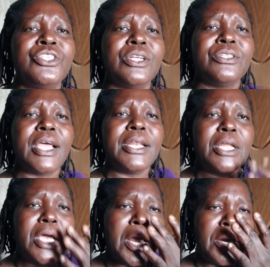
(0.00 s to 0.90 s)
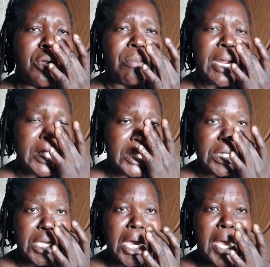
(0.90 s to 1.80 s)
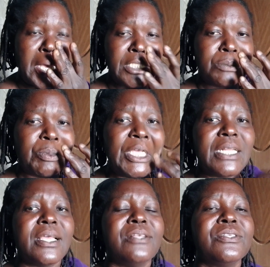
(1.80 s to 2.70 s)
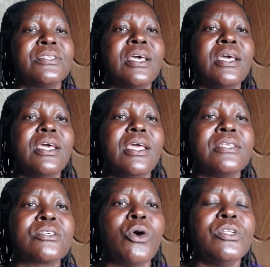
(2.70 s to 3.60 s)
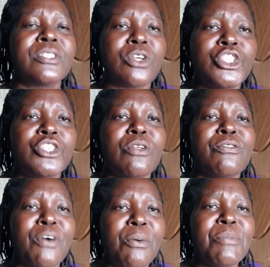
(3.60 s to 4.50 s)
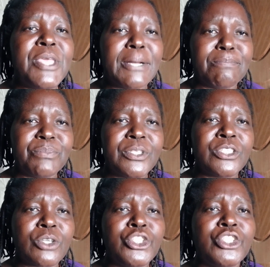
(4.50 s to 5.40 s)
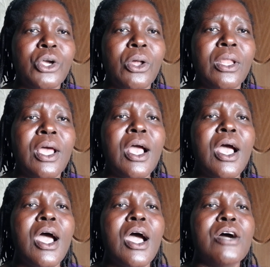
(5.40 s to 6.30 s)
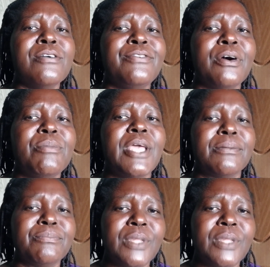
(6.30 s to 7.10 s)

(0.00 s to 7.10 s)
children normally experience is called social phobia. Social phobia.